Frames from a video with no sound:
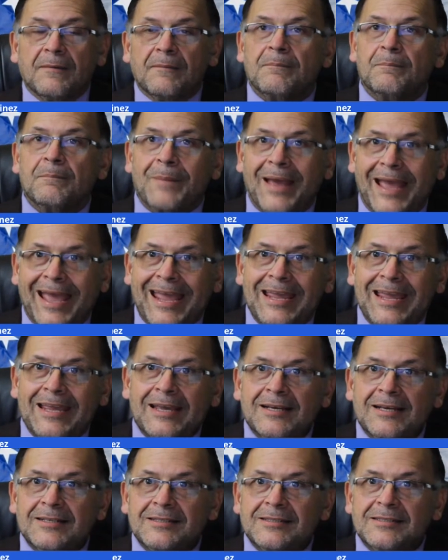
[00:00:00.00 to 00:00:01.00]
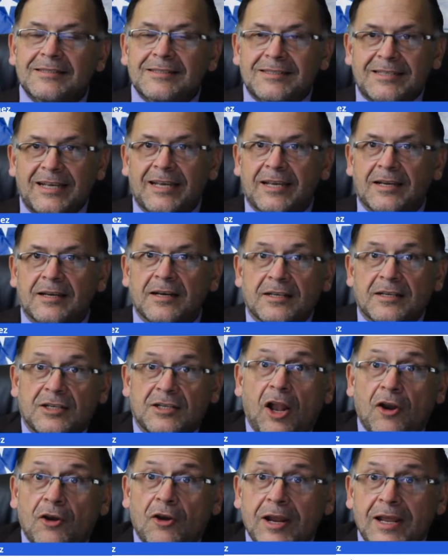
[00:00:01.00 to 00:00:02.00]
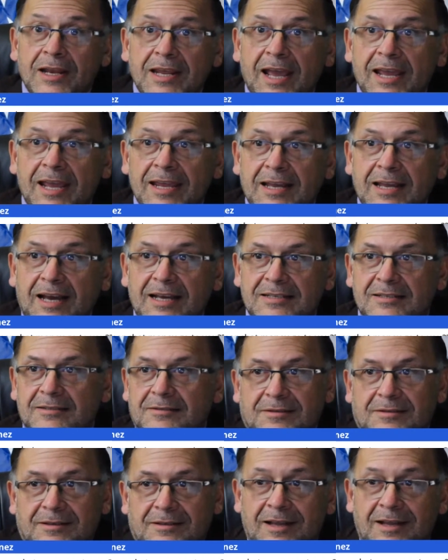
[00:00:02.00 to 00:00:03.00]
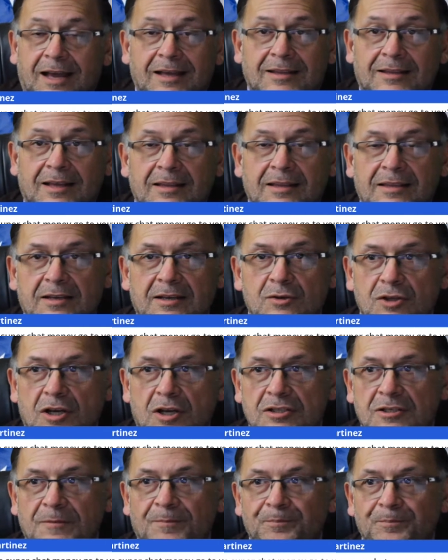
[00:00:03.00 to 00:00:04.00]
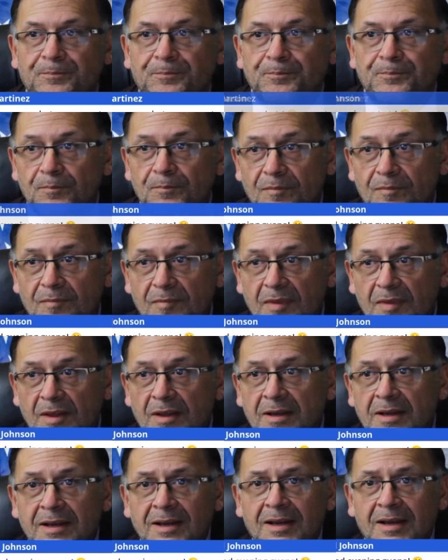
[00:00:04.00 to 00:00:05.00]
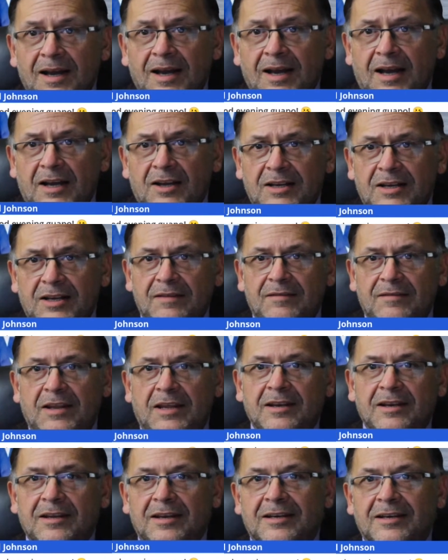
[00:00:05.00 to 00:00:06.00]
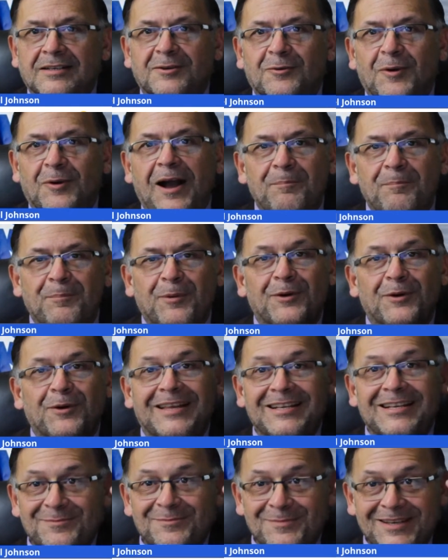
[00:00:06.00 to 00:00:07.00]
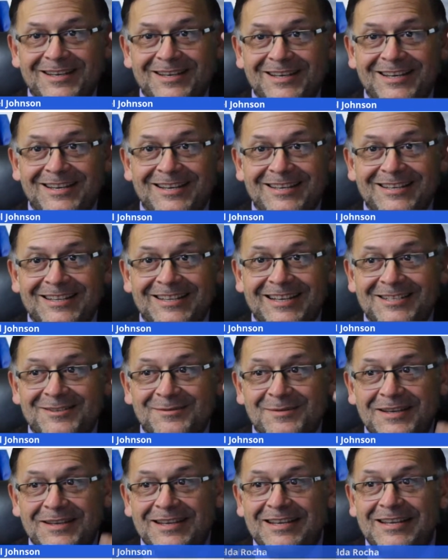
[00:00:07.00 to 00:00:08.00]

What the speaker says: Amazing. $1.88, guys. And I think it was awesome. Good evening, Guapo. That's me. That's me.